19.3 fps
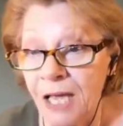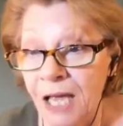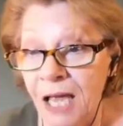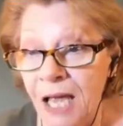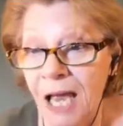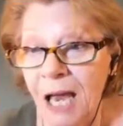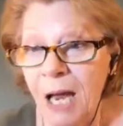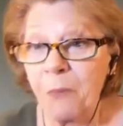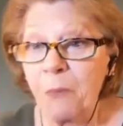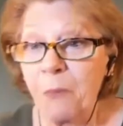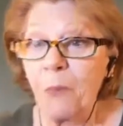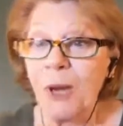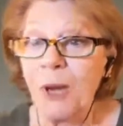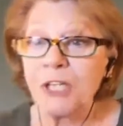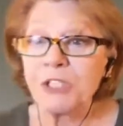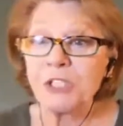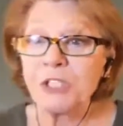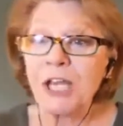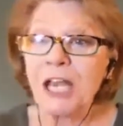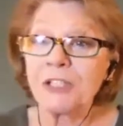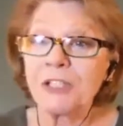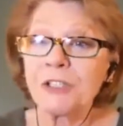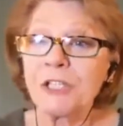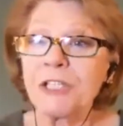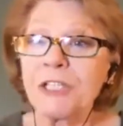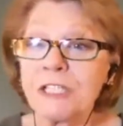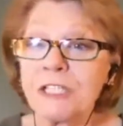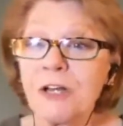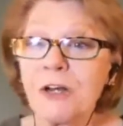And when she actually
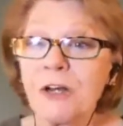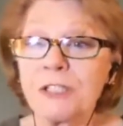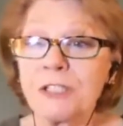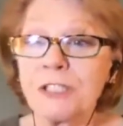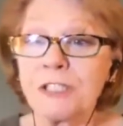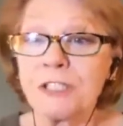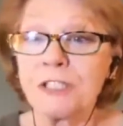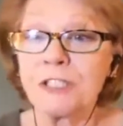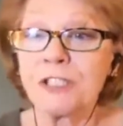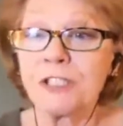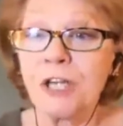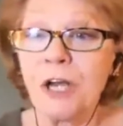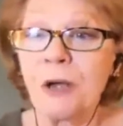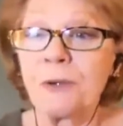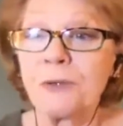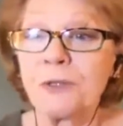started the show,